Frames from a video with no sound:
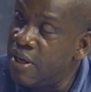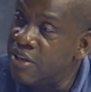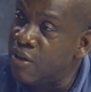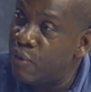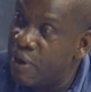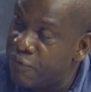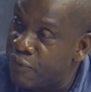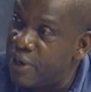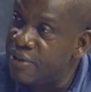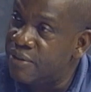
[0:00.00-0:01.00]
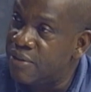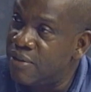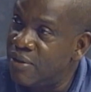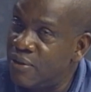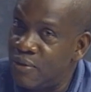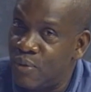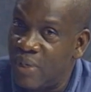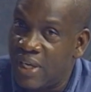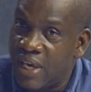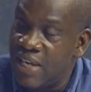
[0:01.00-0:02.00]
is a reference to
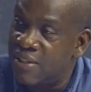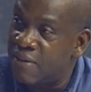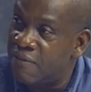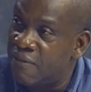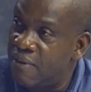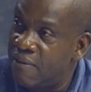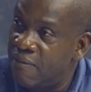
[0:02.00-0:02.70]
the case of